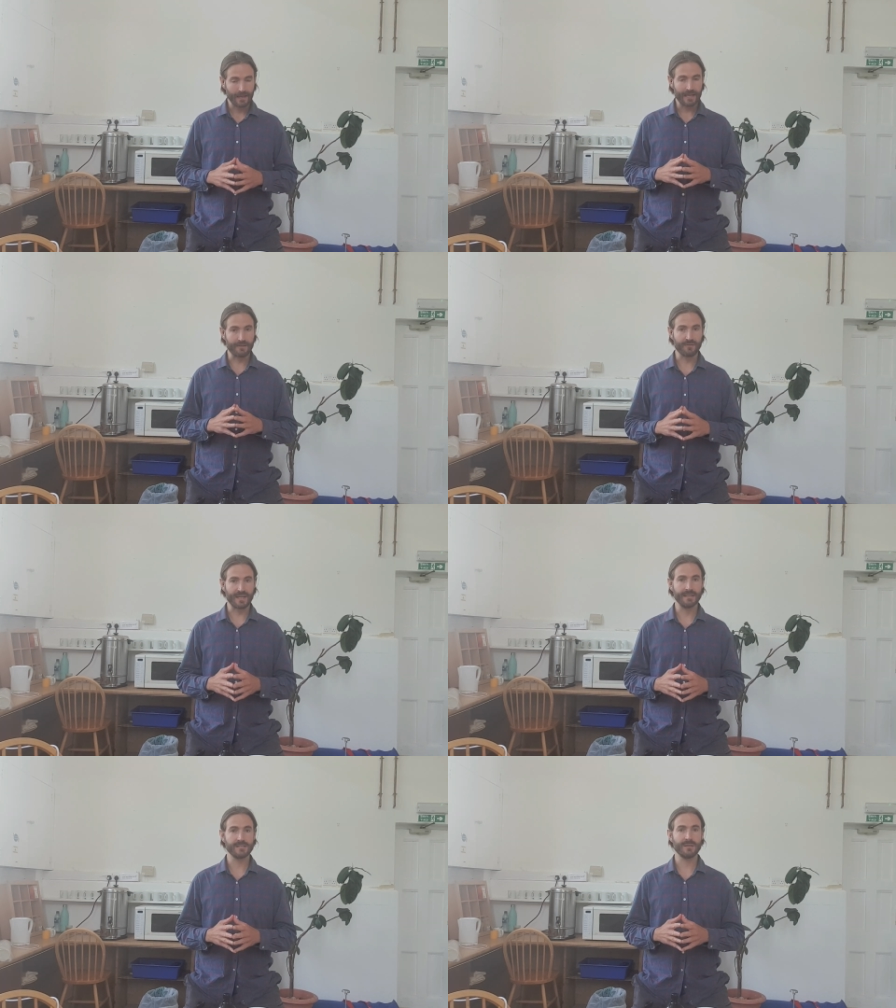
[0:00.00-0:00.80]
If
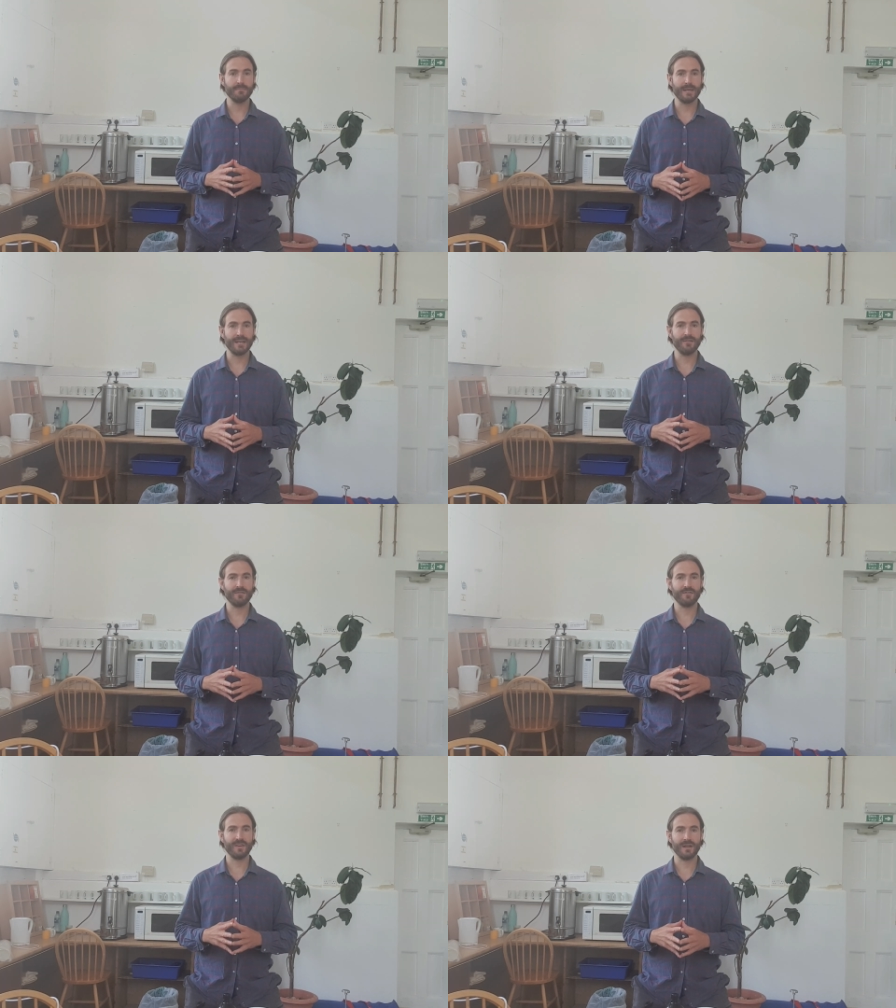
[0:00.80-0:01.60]
intermittent
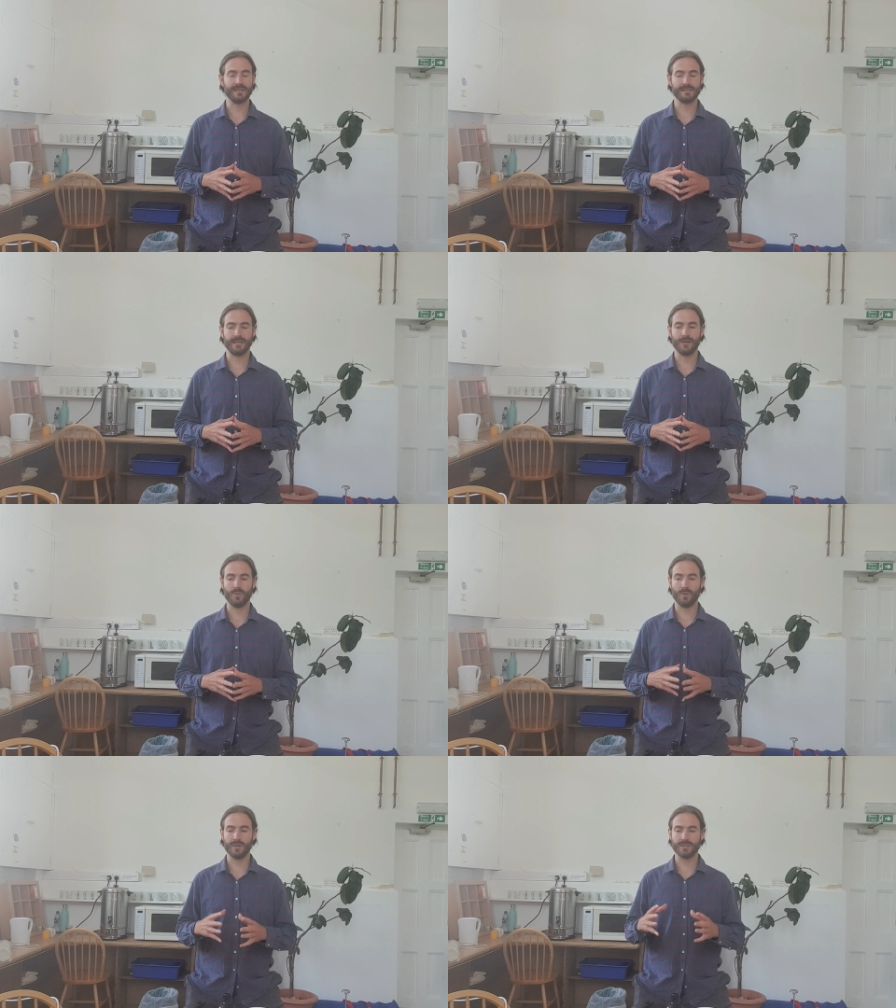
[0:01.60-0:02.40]
fasting
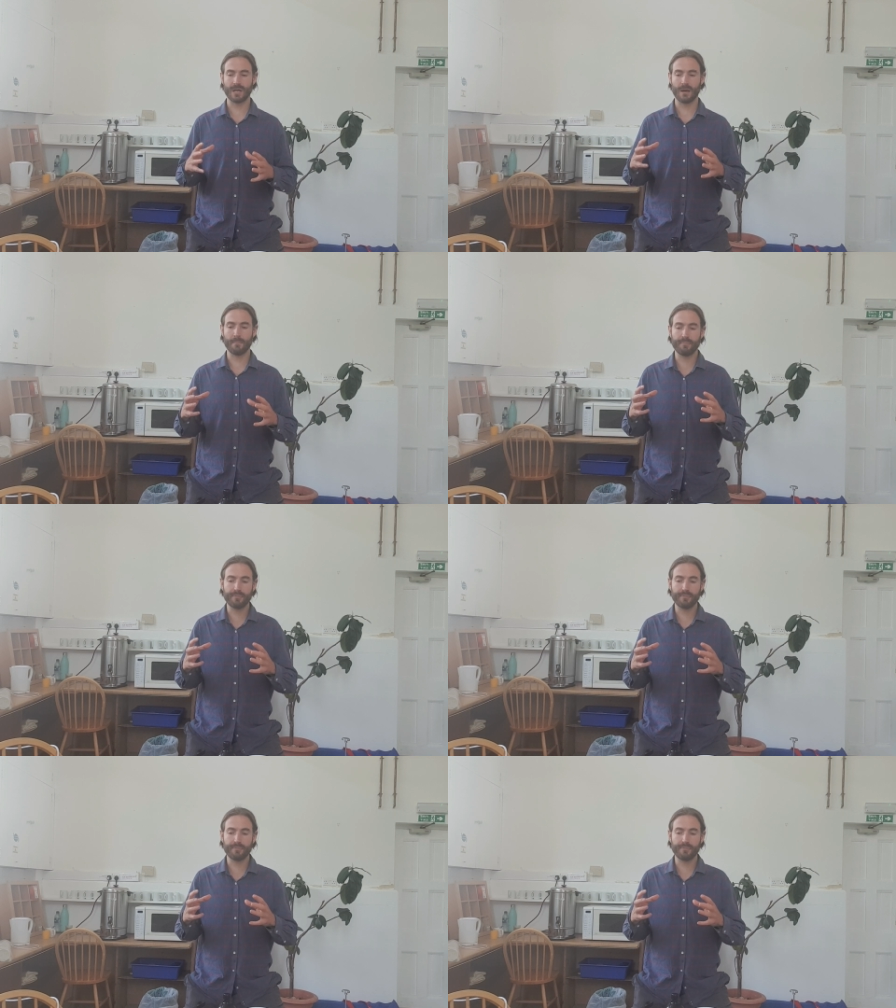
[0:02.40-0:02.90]
was a